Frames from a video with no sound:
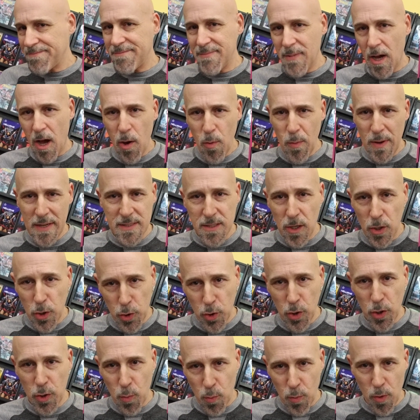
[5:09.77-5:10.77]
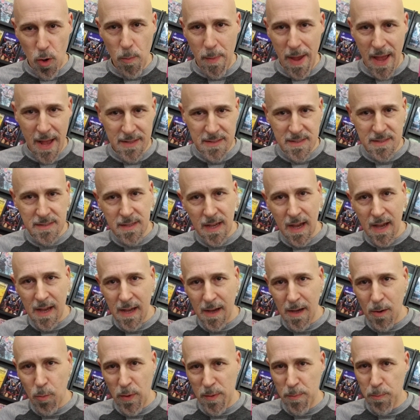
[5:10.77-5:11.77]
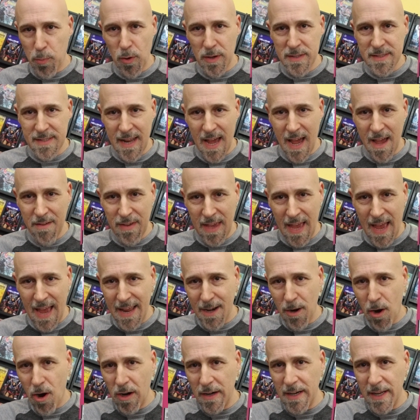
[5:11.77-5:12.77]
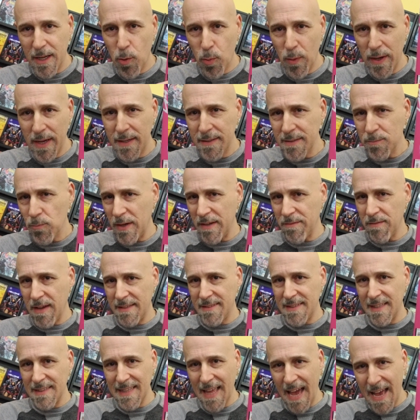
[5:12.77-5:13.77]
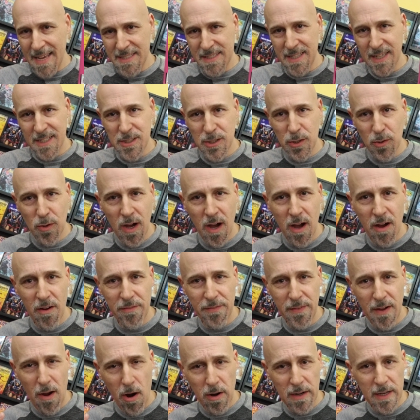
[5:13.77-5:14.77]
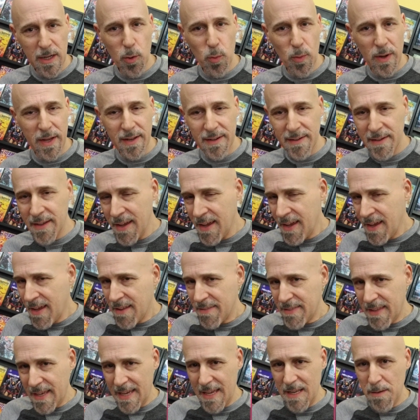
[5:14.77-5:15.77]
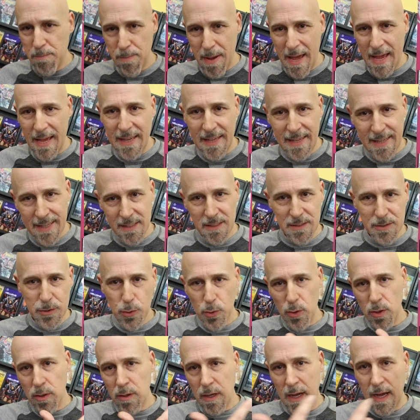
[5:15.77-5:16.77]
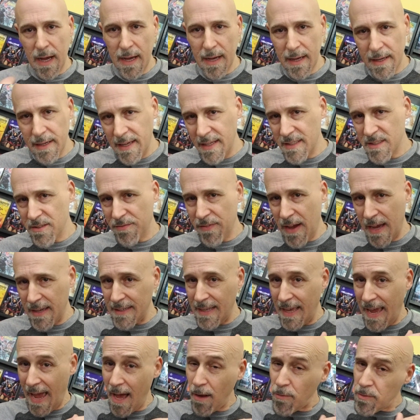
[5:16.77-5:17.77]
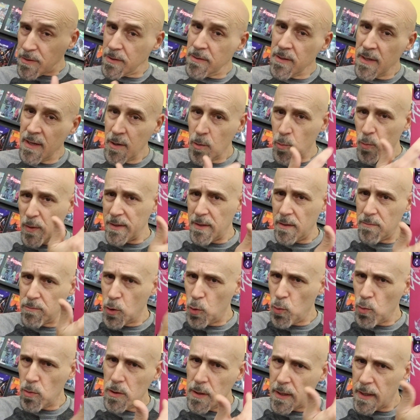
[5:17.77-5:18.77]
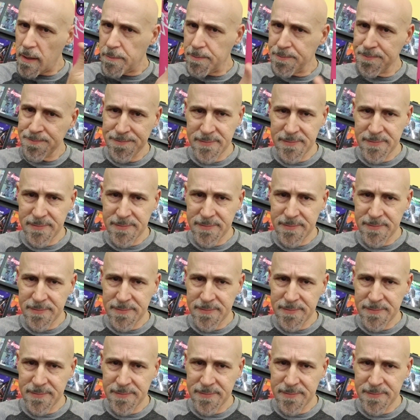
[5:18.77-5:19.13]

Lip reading: always good romance with Poison Ivy and Harley Quinn. We've got the last issue of Harley Quinn, the Eat, Bang, Kill Tour. It's finally out with a cool